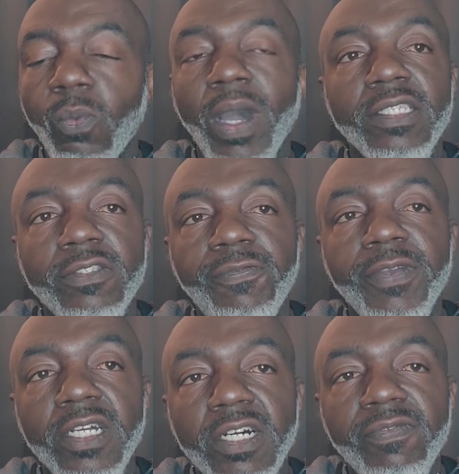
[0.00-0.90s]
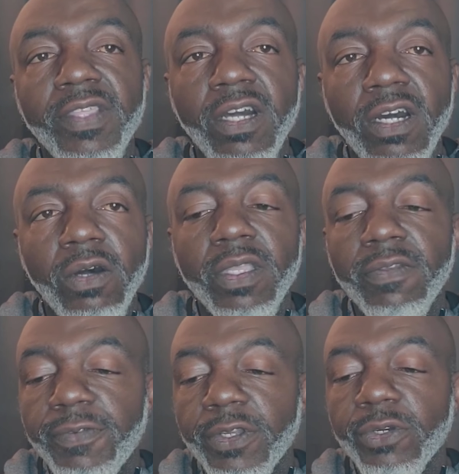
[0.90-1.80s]
Whites' fear of their own
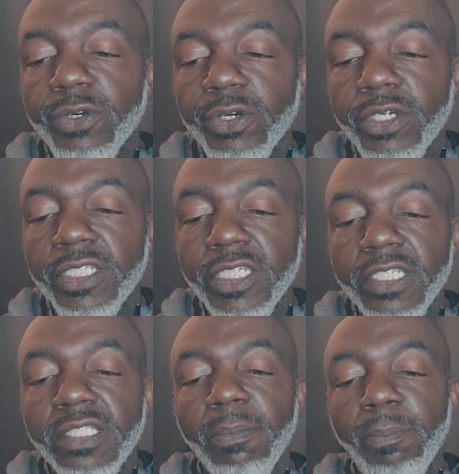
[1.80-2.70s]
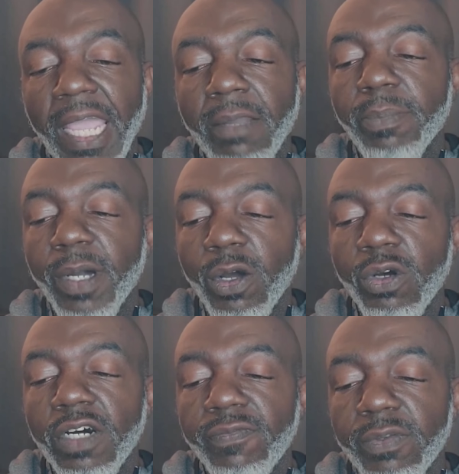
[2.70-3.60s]
inferiority is the
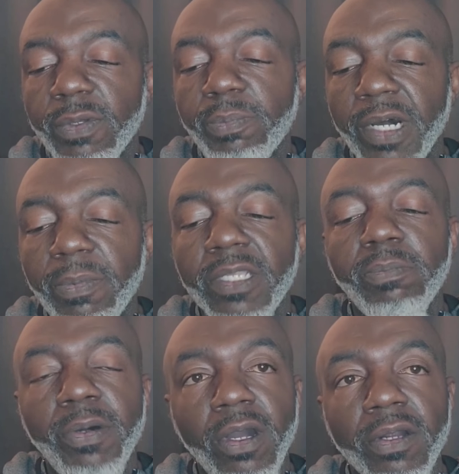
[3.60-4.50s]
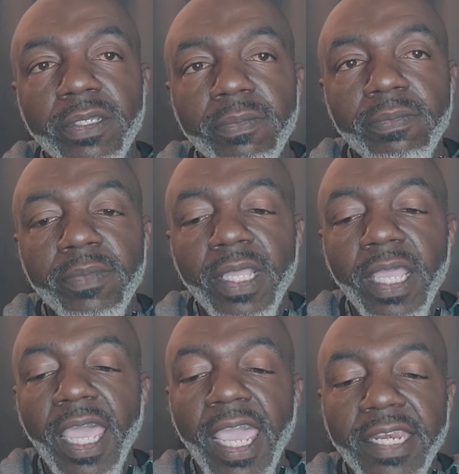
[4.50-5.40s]
backbone of the Republican Party
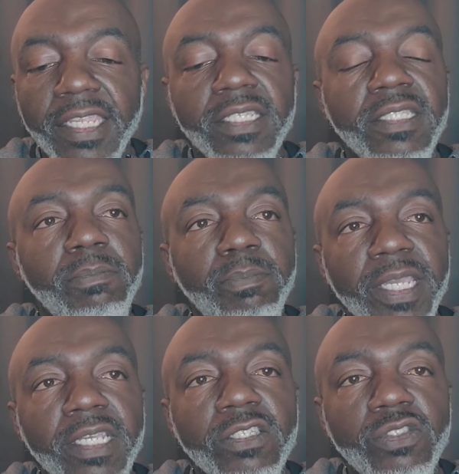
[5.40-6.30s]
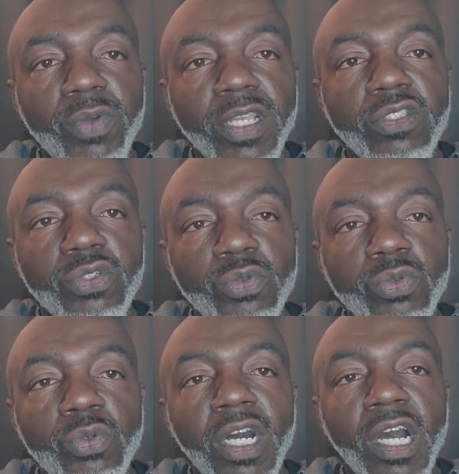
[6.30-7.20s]
and is the biggest threat
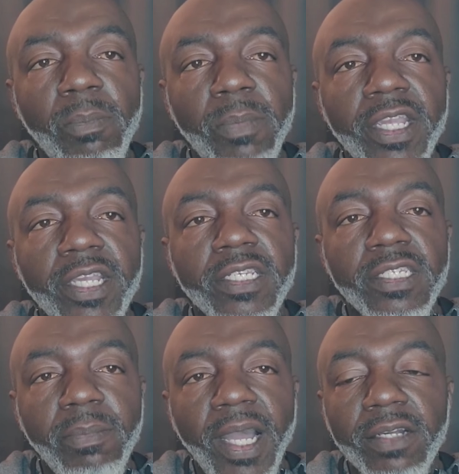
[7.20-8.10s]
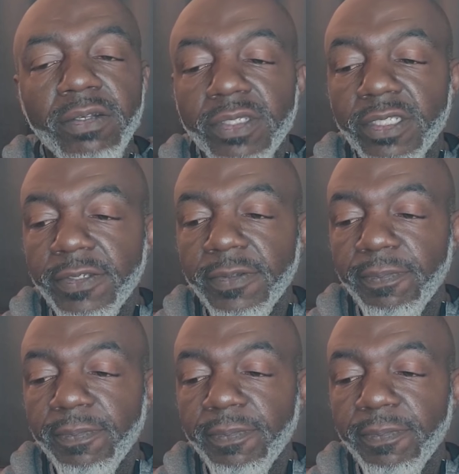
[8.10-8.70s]
to American democracy.